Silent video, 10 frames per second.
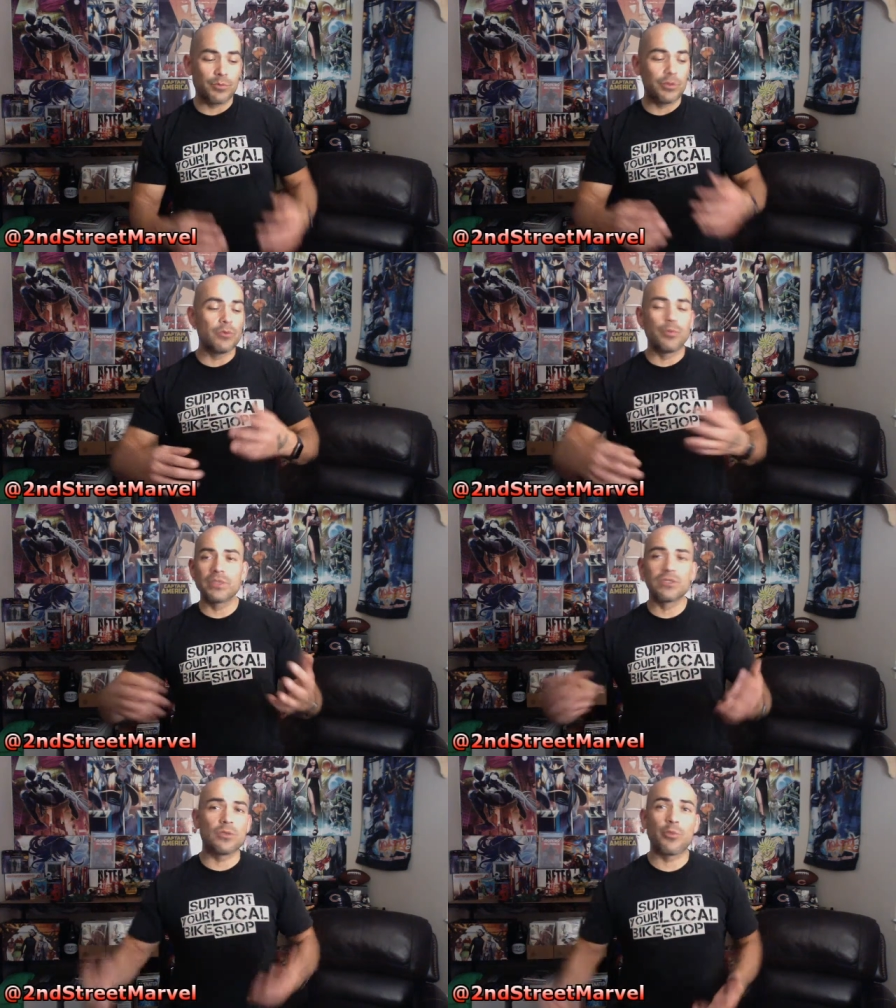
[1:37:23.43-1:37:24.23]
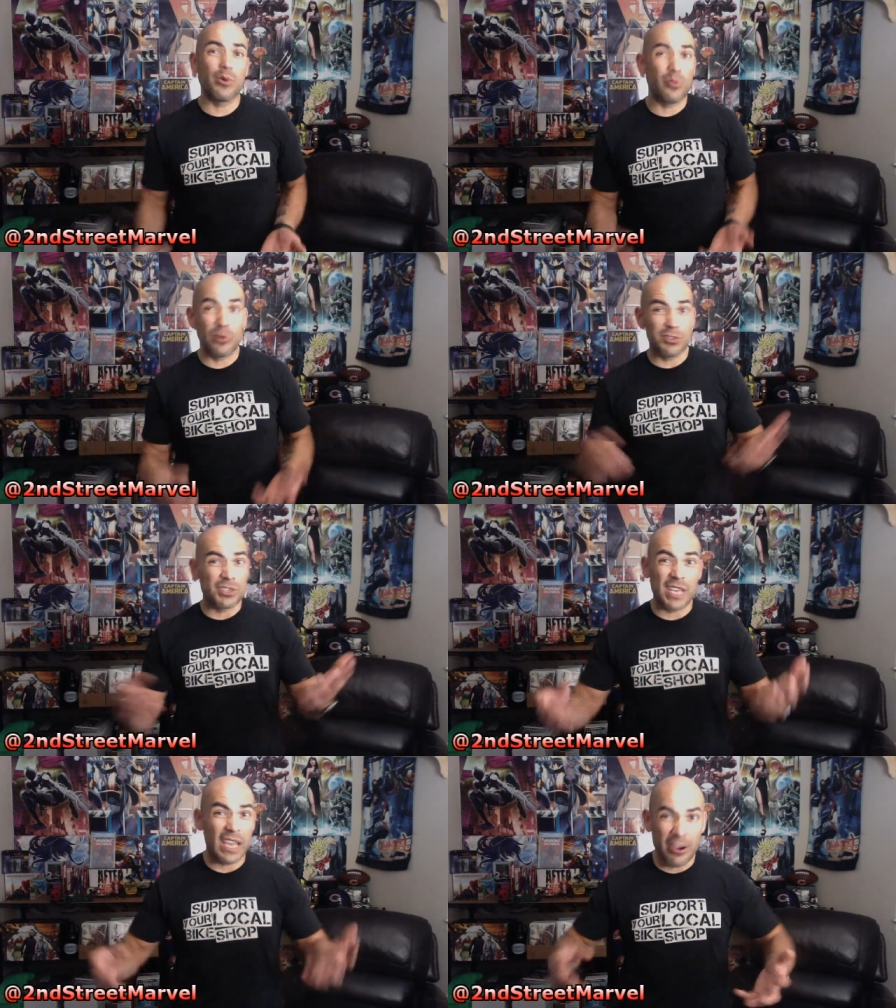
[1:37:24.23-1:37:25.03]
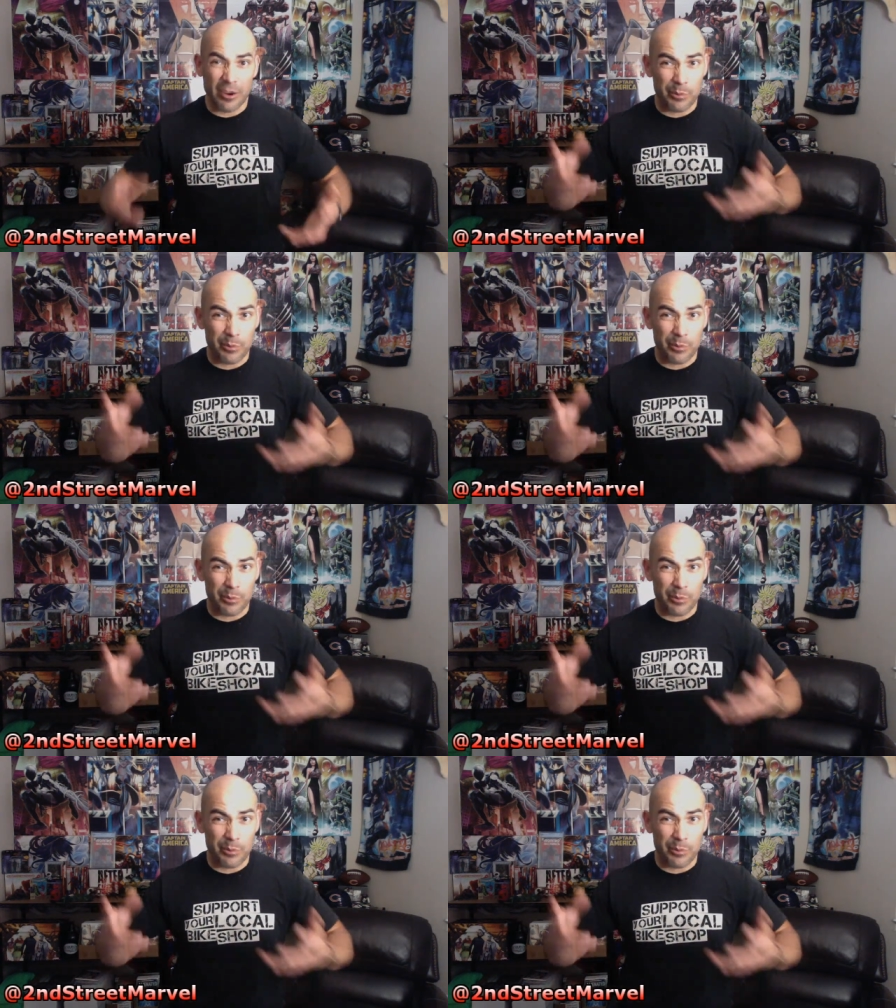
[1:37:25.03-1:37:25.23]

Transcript: your business to the point where you should care and